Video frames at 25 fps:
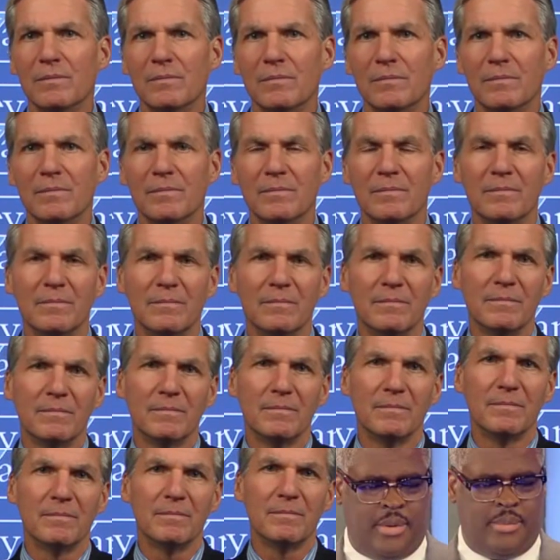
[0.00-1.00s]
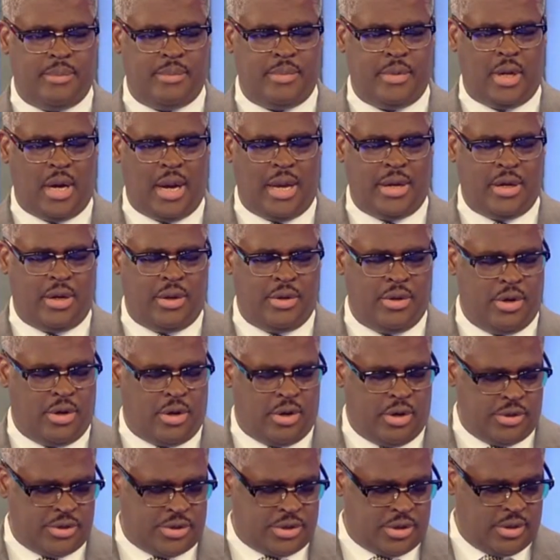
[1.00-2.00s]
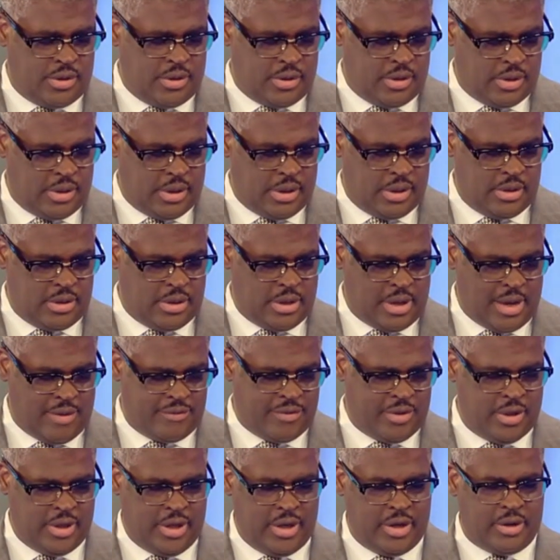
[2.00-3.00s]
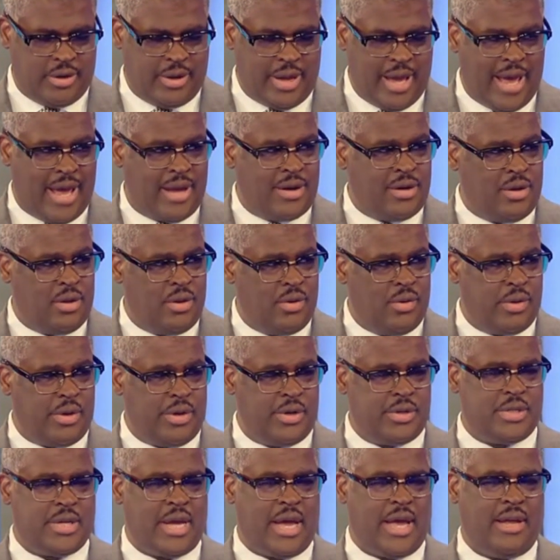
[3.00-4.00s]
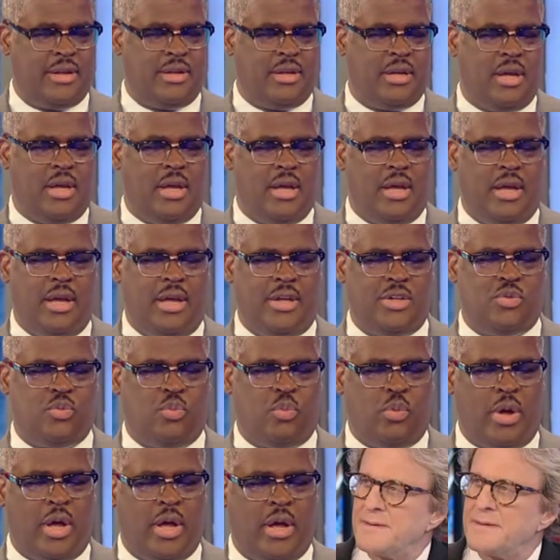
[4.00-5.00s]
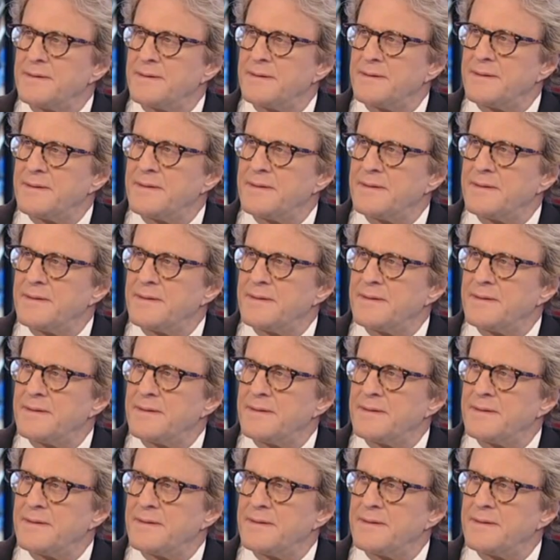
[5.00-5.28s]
Paul, I know you're also, you have a legal hat, a lawyer's hat as well.